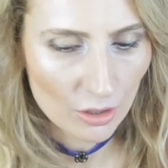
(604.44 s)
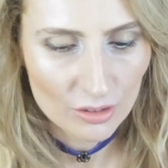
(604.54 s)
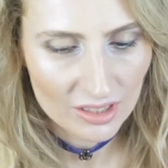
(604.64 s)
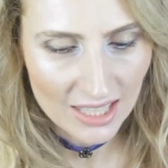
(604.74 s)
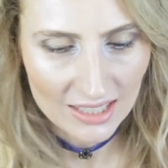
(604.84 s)

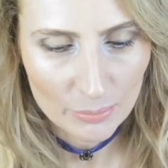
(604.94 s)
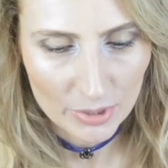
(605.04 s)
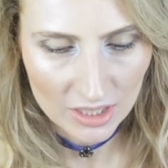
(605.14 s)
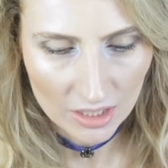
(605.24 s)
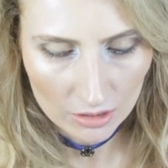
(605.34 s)
on that
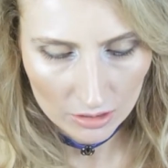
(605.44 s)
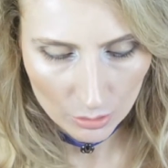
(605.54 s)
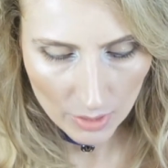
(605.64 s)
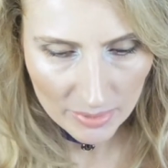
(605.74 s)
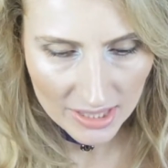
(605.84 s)
particular
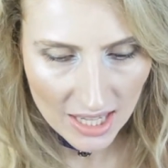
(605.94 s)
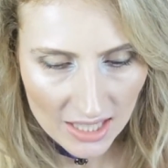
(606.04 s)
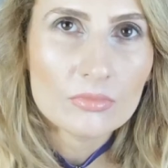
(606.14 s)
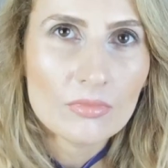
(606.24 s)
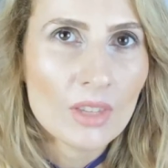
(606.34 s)

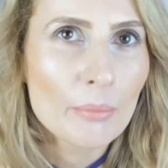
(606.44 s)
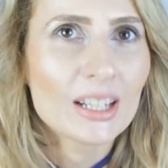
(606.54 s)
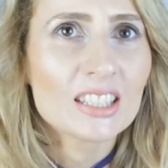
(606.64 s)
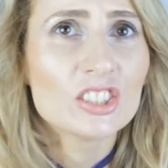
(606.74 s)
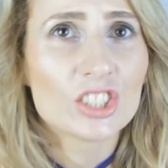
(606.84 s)
website.
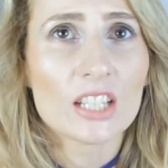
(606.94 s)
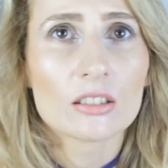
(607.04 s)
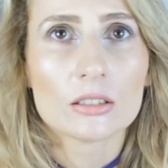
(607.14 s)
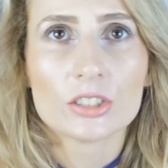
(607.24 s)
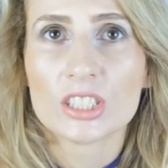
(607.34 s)
But in
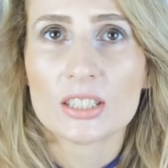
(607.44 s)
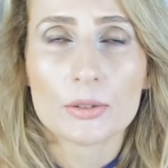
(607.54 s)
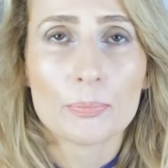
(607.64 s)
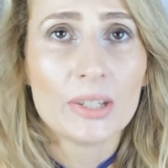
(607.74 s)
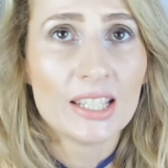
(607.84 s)
general,
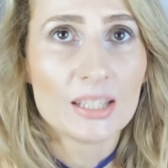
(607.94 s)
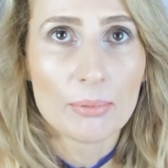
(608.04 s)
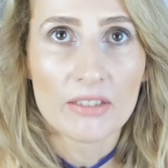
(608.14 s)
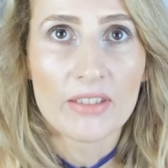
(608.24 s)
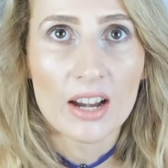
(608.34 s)
just please
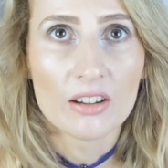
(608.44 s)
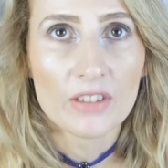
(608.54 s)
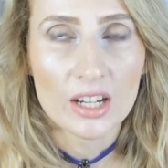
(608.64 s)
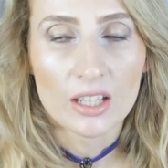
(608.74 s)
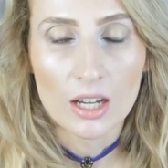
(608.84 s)
be very,
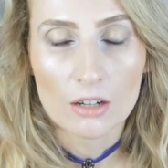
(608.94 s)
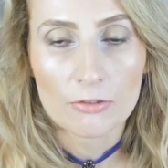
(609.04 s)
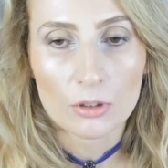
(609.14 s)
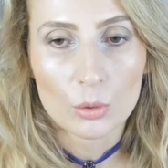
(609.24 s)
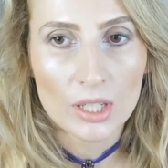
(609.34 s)
very
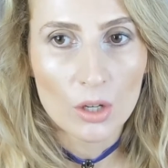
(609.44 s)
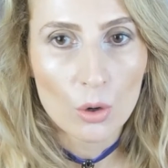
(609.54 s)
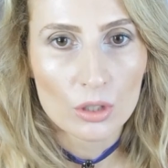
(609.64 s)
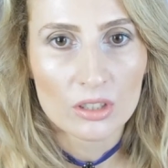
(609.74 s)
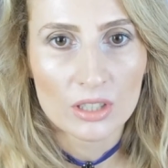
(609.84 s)
careful when
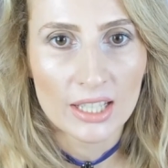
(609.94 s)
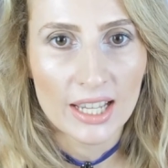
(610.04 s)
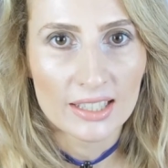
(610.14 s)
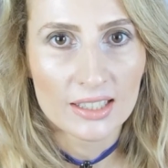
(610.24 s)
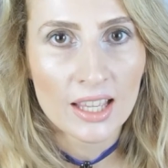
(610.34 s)
ordering
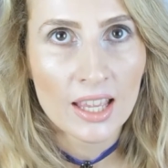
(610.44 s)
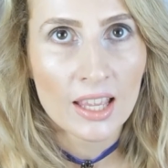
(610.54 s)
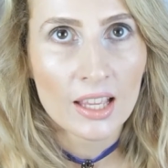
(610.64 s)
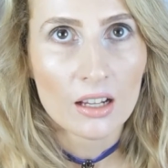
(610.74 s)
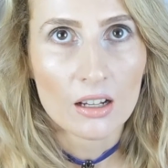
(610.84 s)
at
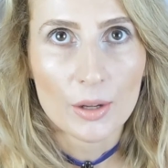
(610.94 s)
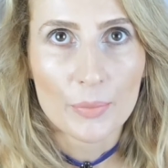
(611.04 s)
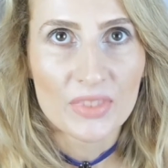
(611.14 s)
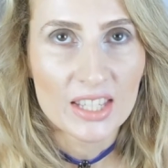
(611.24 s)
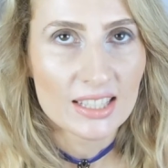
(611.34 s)

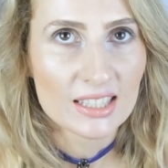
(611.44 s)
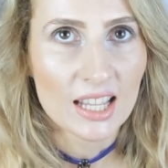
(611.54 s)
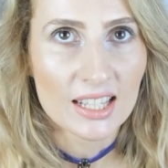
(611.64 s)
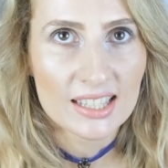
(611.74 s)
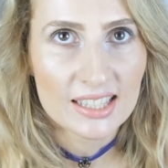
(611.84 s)
um, these
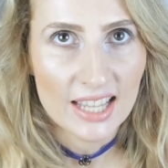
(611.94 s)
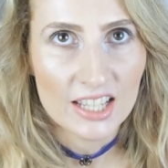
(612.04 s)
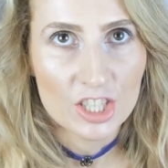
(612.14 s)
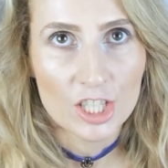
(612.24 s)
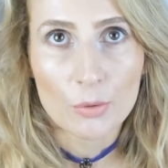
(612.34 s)
like
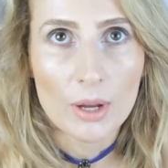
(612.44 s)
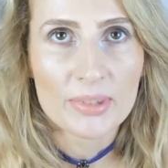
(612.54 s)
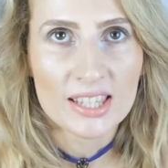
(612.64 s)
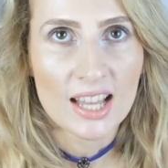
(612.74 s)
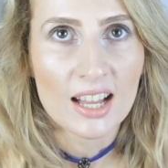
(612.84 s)
sketchy
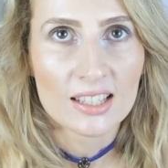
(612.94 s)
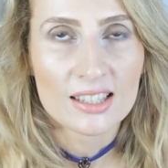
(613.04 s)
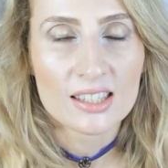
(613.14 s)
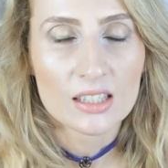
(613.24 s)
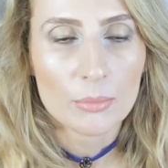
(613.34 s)

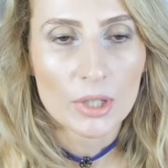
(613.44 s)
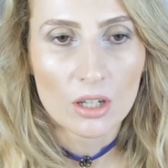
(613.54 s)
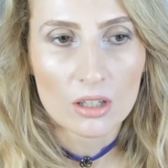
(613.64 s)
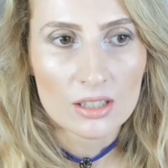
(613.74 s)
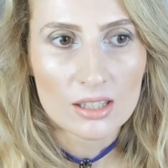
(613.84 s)
websites, uh,
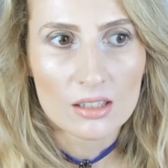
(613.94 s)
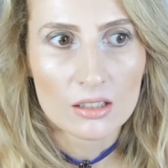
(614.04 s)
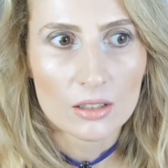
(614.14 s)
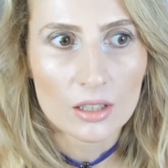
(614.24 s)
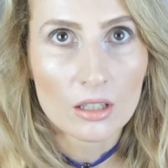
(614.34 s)
because
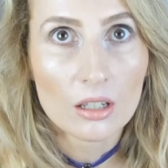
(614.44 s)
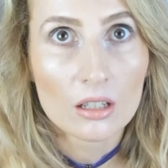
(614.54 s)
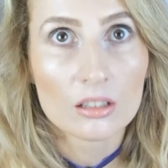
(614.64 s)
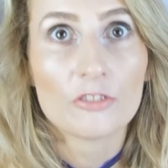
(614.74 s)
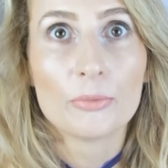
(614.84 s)
uh, a
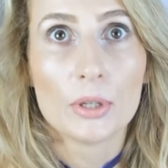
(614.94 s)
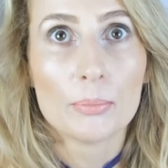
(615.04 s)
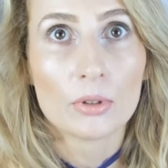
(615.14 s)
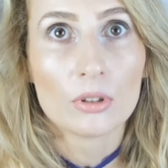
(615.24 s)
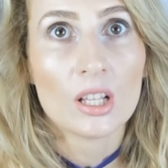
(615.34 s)
lot of
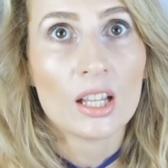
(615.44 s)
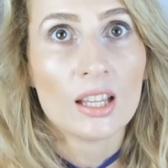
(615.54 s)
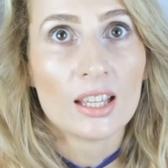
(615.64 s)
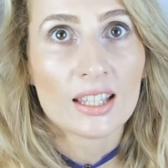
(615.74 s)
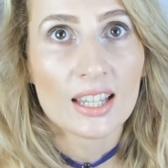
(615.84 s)
people
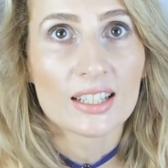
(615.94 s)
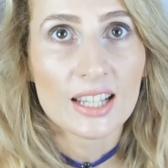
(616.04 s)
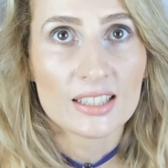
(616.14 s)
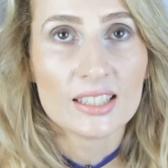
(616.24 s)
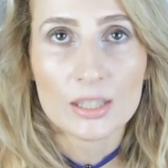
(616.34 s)
can
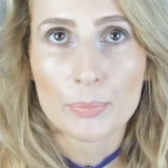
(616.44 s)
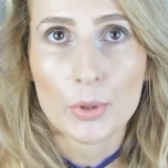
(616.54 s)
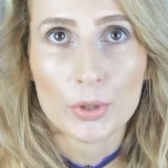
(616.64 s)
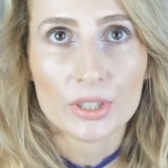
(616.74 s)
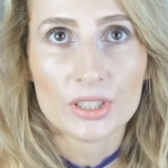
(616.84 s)
get
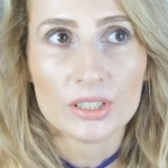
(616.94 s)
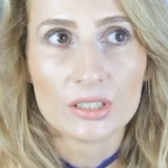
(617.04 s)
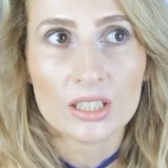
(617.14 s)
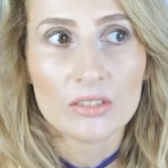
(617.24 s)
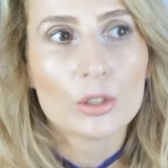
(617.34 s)
disappointed,
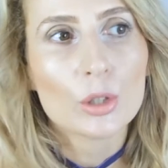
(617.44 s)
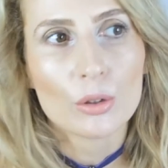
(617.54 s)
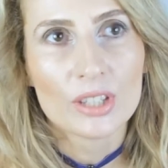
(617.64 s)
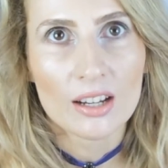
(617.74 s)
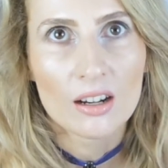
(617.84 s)
even
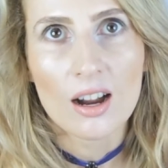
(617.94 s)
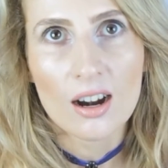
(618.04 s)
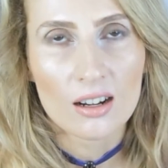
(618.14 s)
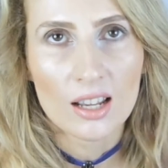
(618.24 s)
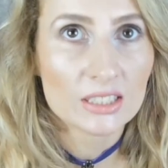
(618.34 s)
though there
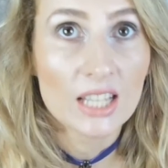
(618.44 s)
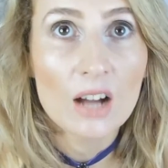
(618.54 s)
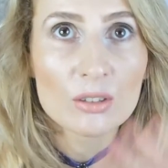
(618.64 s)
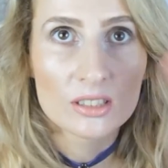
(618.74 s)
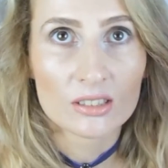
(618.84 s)
are like
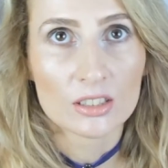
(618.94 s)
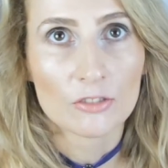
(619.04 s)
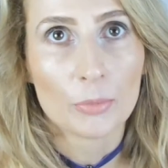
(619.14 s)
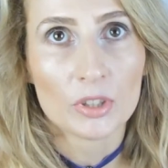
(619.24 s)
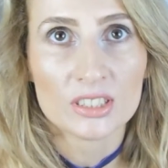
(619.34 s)
thousands of
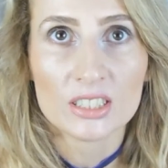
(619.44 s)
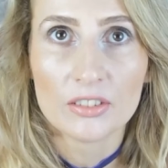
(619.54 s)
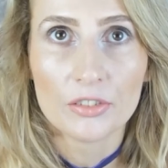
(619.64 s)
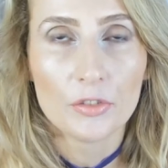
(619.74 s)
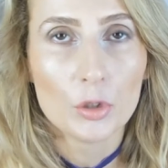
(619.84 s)

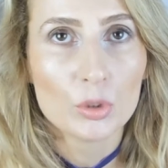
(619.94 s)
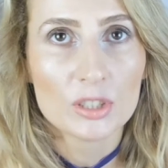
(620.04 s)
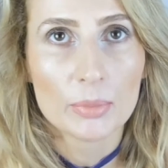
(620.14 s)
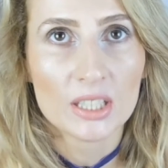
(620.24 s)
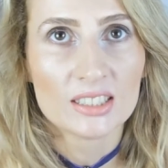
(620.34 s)
positive reviews,
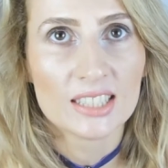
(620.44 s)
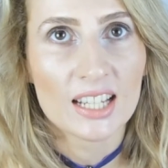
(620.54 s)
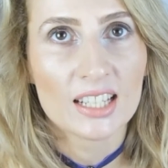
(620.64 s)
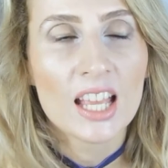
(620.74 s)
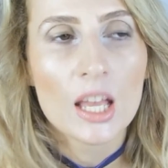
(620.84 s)
but
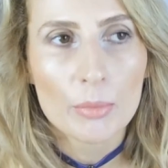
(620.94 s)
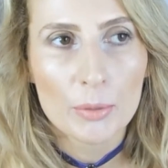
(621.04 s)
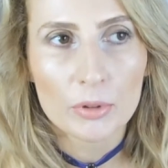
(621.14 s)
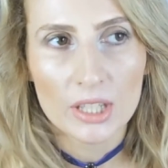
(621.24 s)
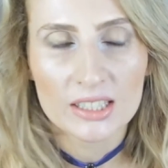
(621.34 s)
then
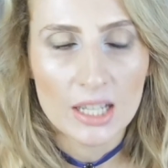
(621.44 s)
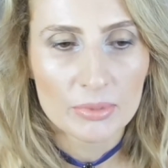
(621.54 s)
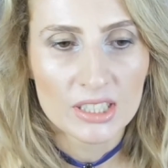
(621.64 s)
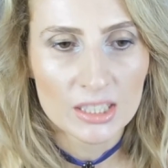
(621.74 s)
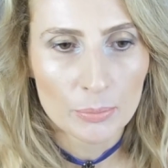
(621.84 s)
people end
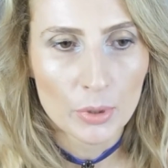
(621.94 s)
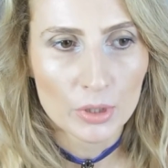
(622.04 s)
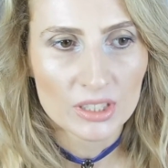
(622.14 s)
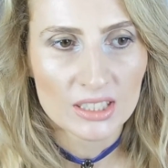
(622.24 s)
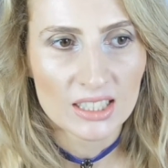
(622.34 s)
up
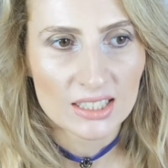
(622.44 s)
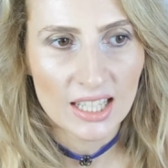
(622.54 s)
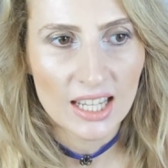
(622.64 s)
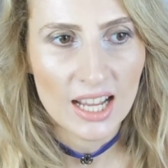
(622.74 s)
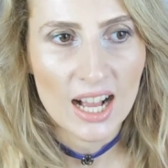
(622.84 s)
disappointed and
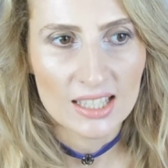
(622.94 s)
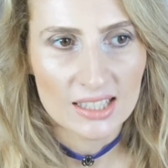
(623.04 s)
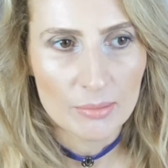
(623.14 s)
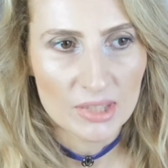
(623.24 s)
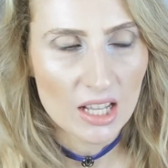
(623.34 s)
they ask
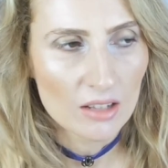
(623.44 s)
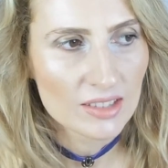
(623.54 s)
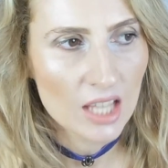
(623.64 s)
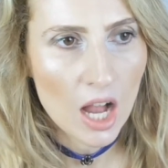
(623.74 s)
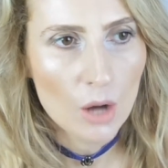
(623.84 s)
themselves,
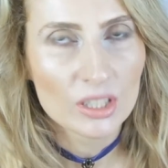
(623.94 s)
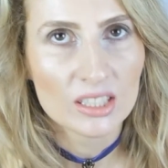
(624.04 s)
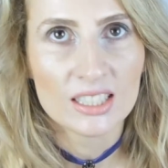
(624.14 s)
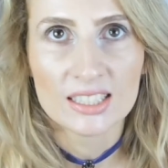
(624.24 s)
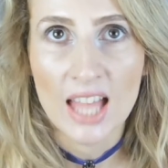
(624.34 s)
how
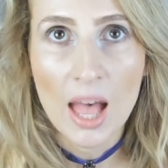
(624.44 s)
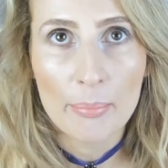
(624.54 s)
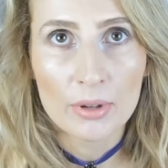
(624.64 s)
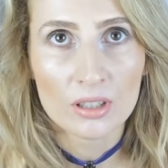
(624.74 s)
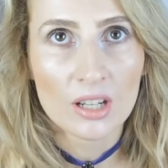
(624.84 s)
did this
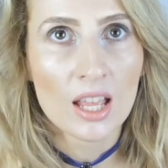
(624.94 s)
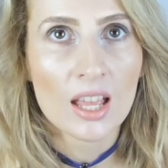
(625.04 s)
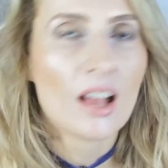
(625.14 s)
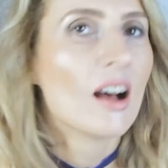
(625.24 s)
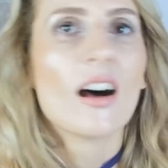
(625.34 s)
happen?
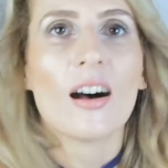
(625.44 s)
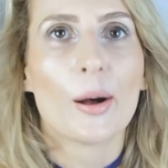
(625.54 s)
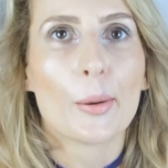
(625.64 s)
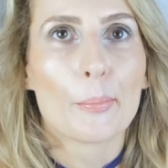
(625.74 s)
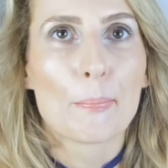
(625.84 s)

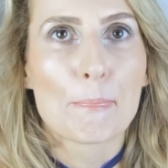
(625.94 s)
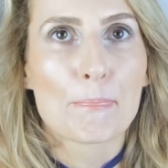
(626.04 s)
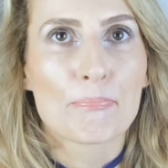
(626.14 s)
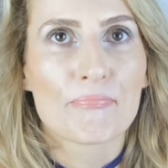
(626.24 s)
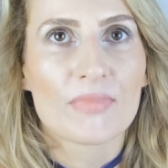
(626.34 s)
Um,
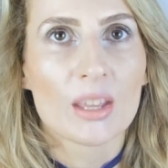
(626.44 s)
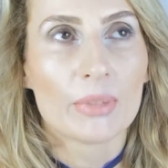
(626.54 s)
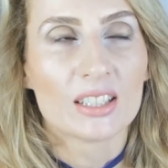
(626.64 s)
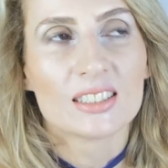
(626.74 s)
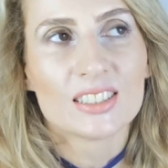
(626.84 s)

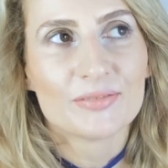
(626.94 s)
but